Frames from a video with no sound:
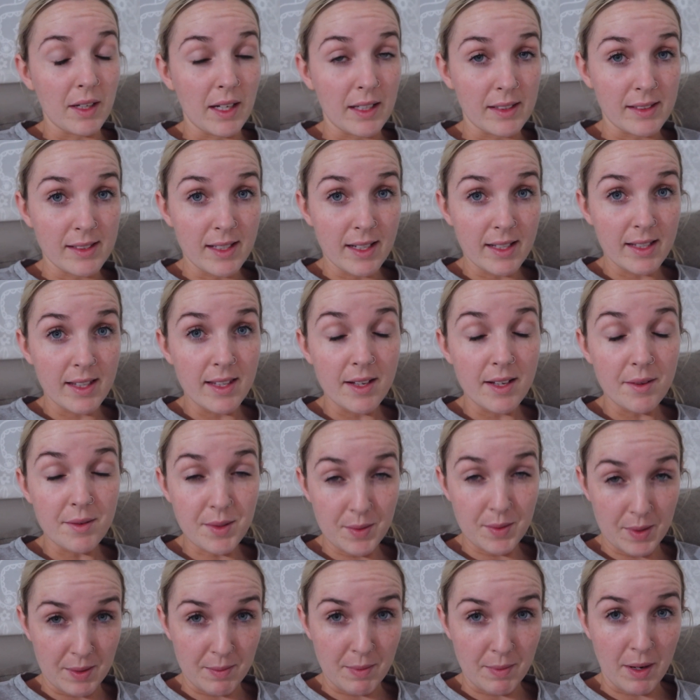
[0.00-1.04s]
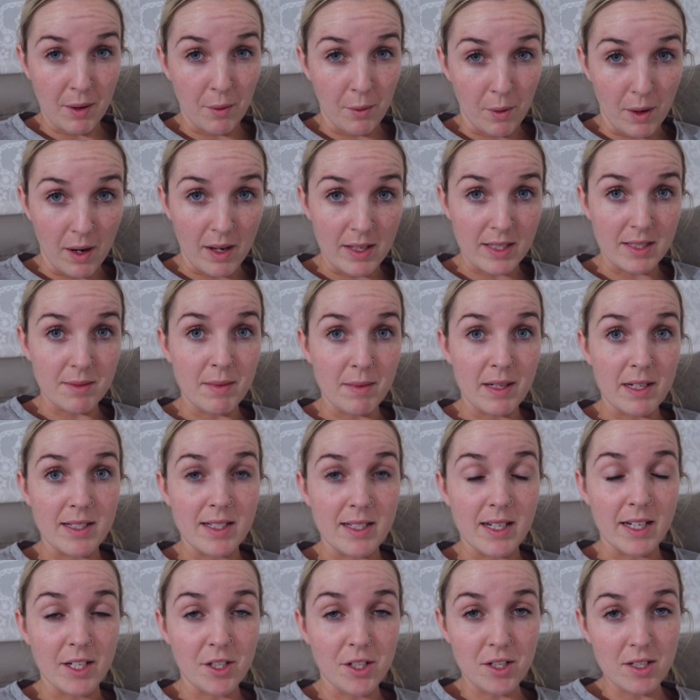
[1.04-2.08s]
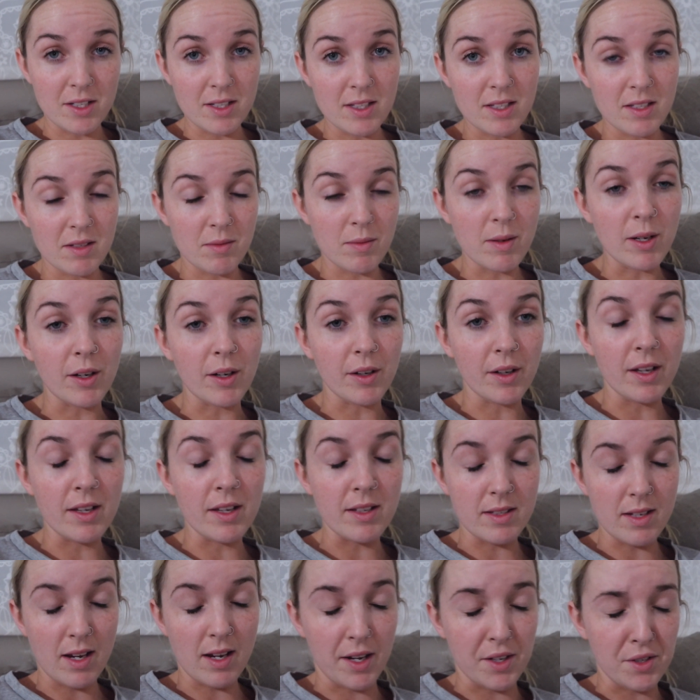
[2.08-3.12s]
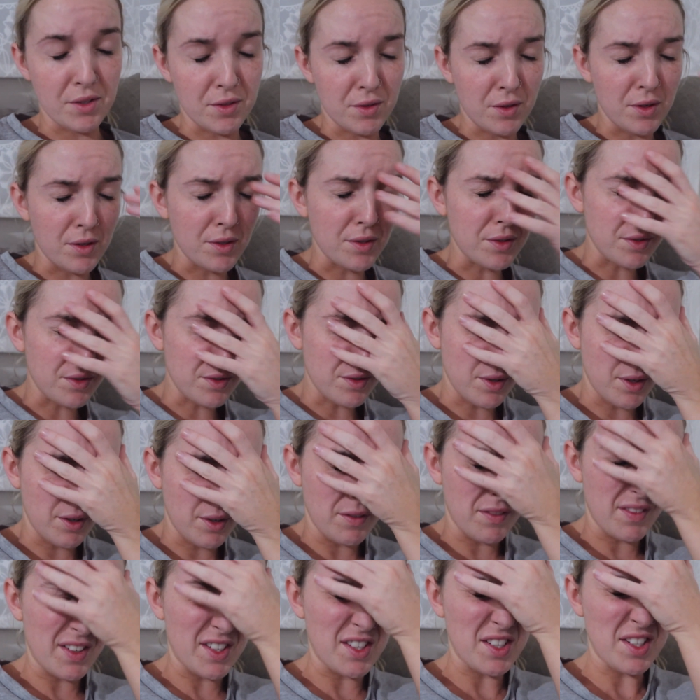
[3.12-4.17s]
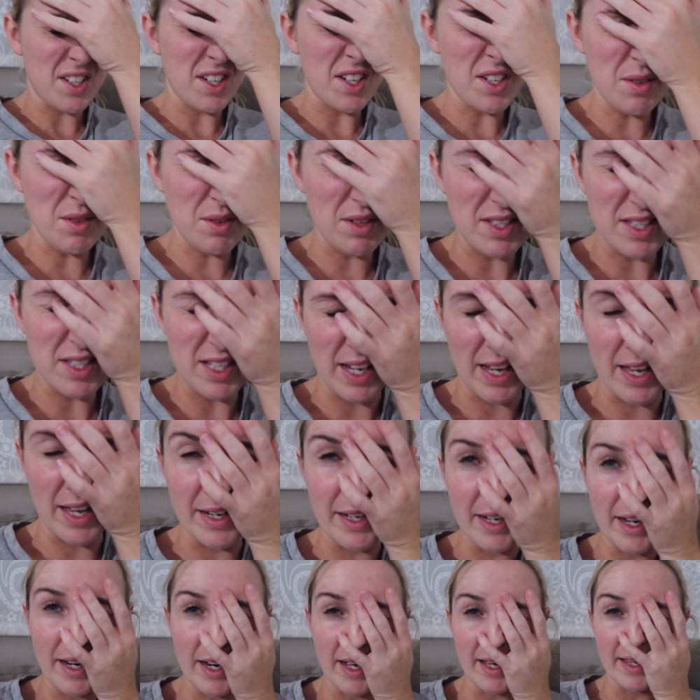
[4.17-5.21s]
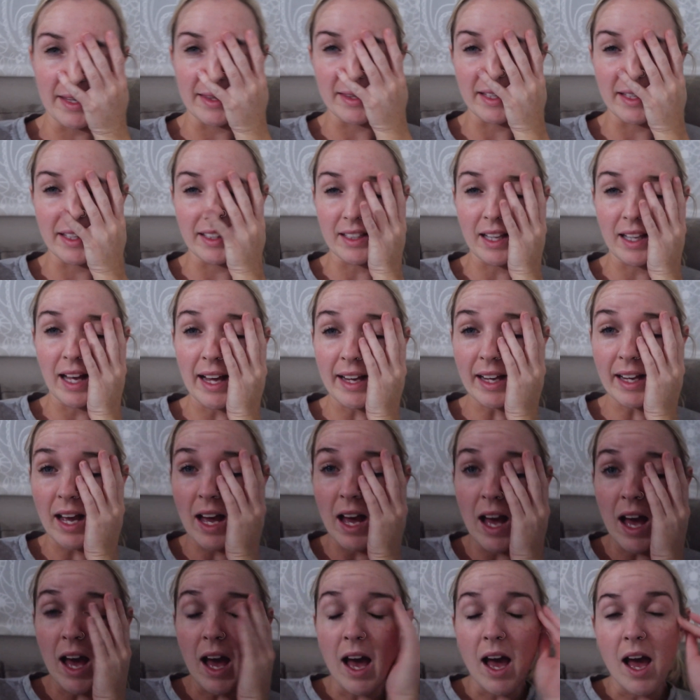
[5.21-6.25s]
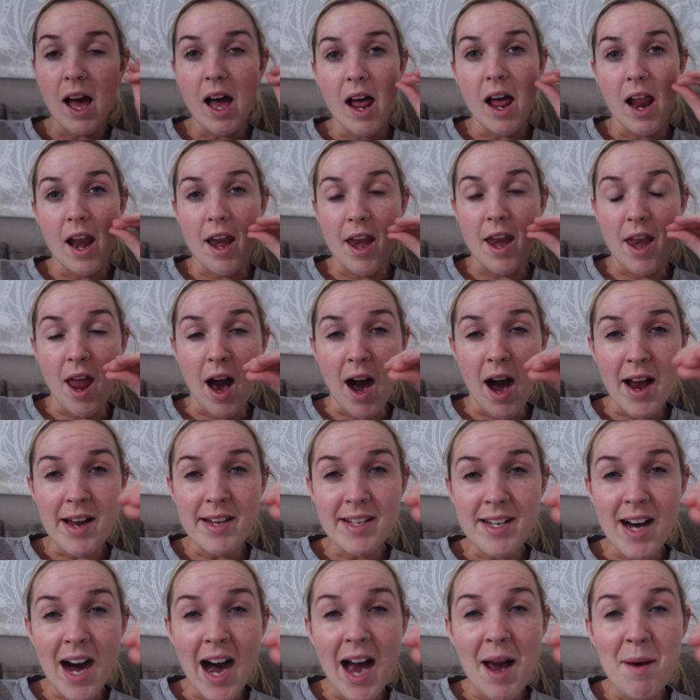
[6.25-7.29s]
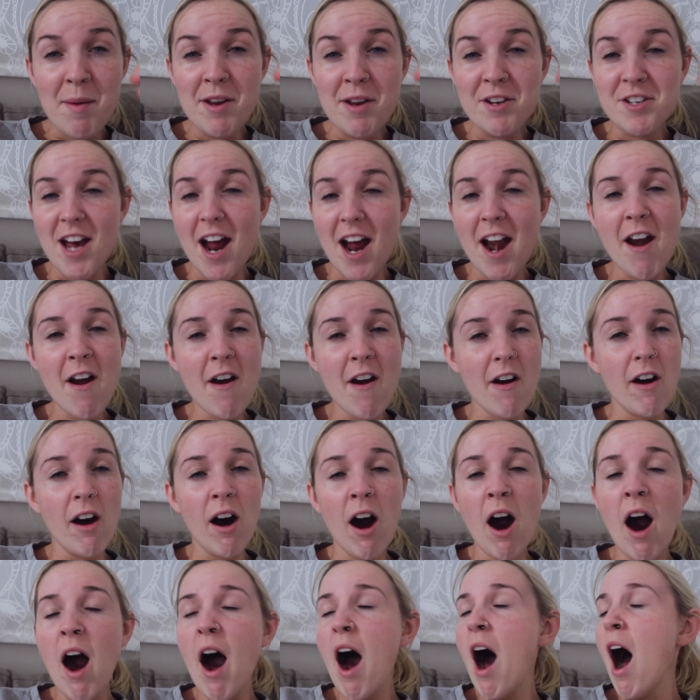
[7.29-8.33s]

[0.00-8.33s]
I'd say that that was one of my worst meditations, to be honest. I just got so fishy towards the end, and I think like nighttime in general,